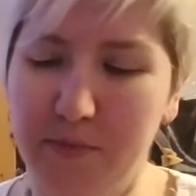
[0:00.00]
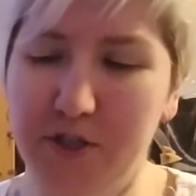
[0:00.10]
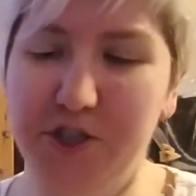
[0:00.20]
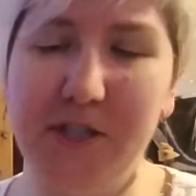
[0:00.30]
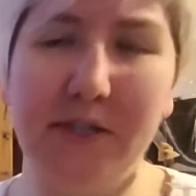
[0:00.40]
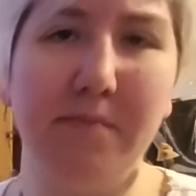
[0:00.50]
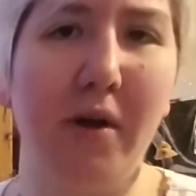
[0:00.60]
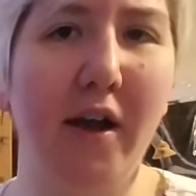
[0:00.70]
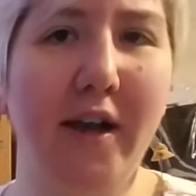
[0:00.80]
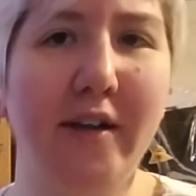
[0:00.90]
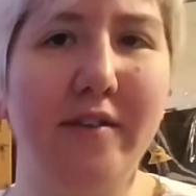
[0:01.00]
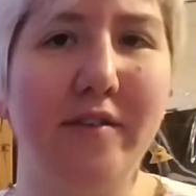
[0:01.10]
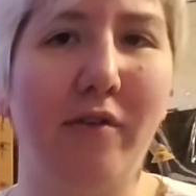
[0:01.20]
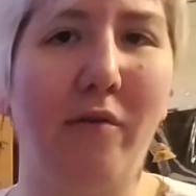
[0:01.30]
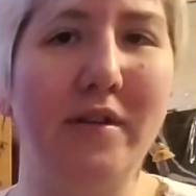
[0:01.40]
She's mine, and
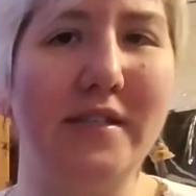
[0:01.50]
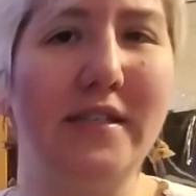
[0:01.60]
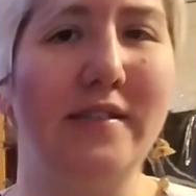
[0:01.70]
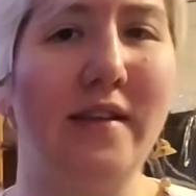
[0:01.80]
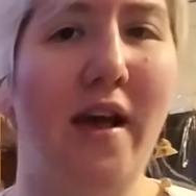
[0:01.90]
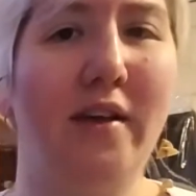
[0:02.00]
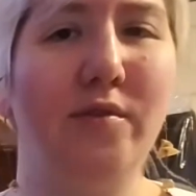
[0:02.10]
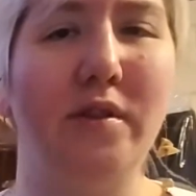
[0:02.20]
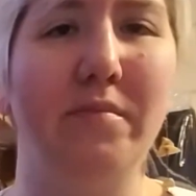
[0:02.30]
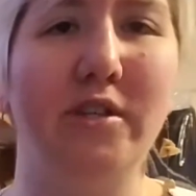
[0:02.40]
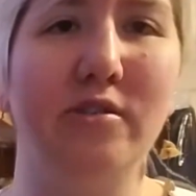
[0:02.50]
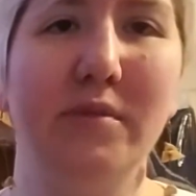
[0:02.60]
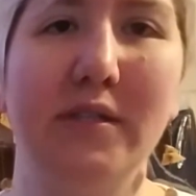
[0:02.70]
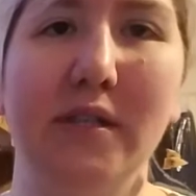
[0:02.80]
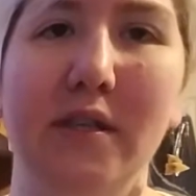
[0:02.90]
so I wasn't exact with the
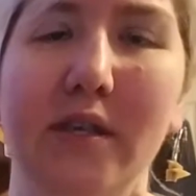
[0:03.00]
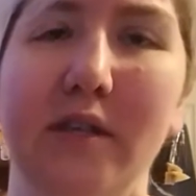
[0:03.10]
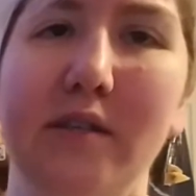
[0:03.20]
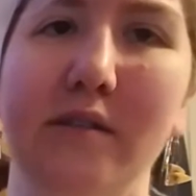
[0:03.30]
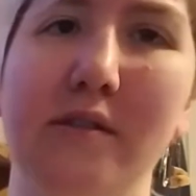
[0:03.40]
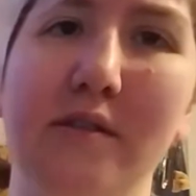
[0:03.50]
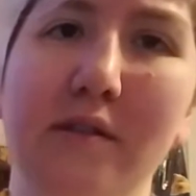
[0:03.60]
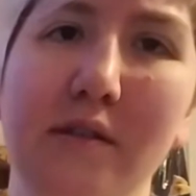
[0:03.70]
measurements and things.